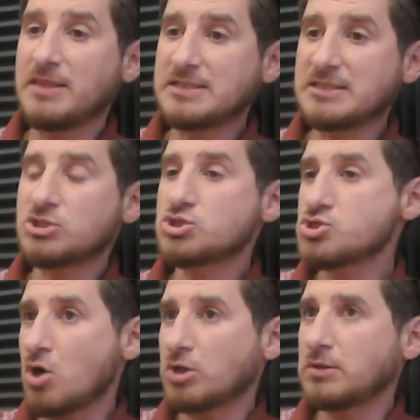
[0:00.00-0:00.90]
This is
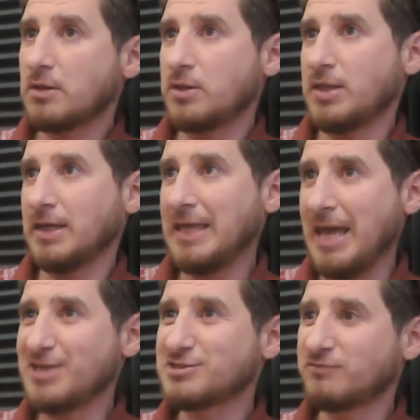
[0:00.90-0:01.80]
not the
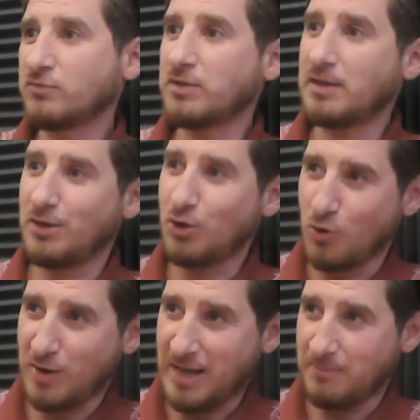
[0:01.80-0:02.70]
case for the
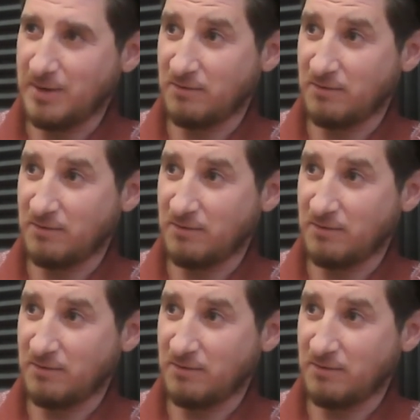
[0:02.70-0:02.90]
law library,